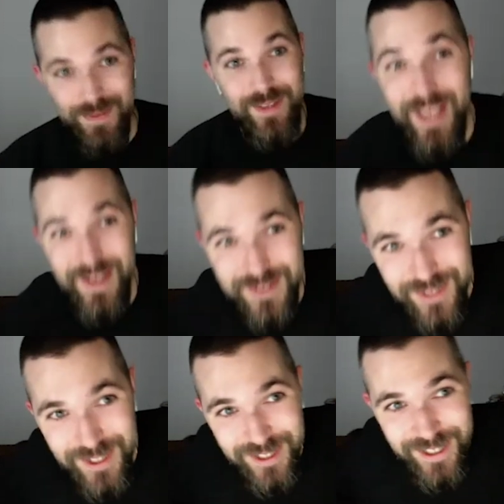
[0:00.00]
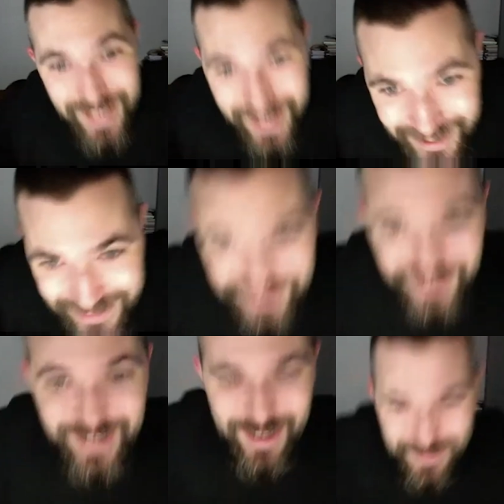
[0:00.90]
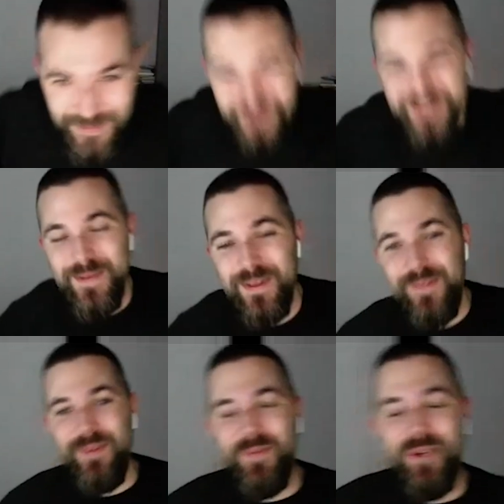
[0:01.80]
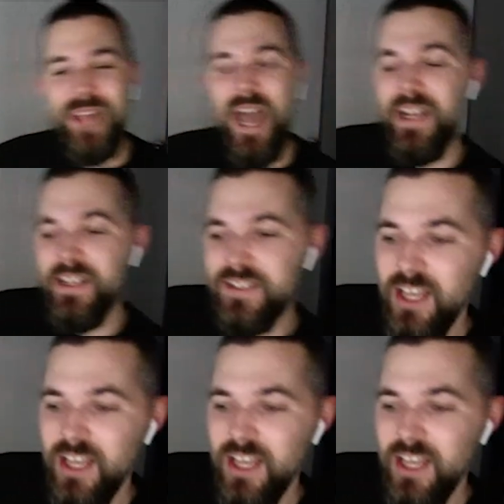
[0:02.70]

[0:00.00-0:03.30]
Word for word: the something else, and we'll see what that